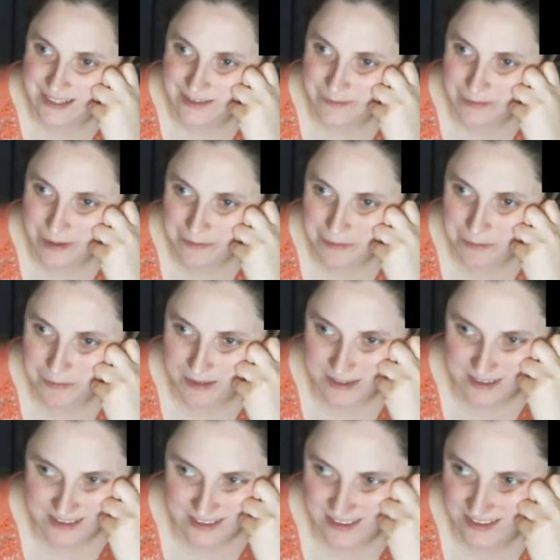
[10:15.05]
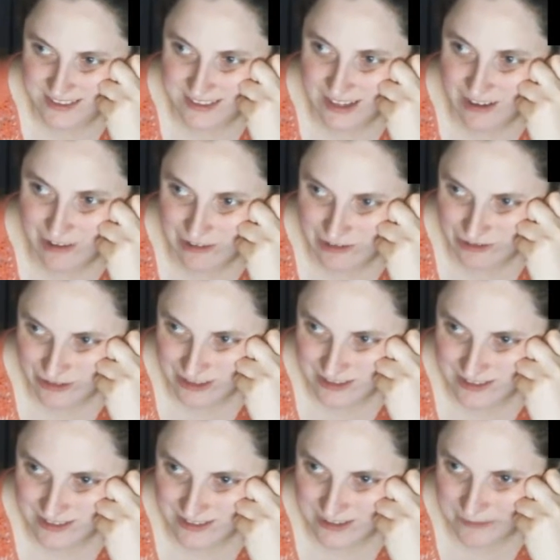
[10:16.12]
Probably because she's all
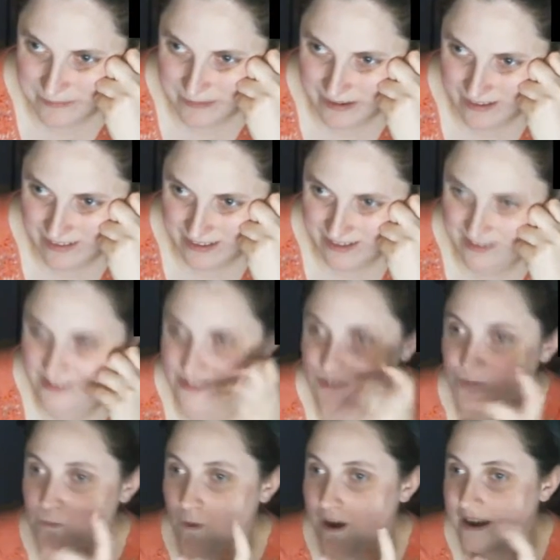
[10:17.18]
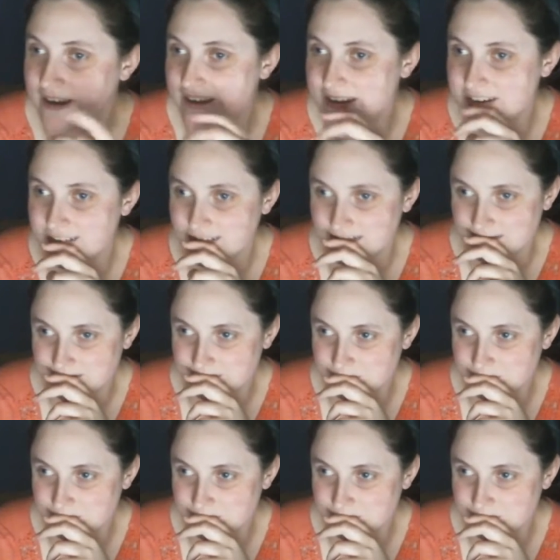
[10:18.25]
dressed up in like a SWAT gear.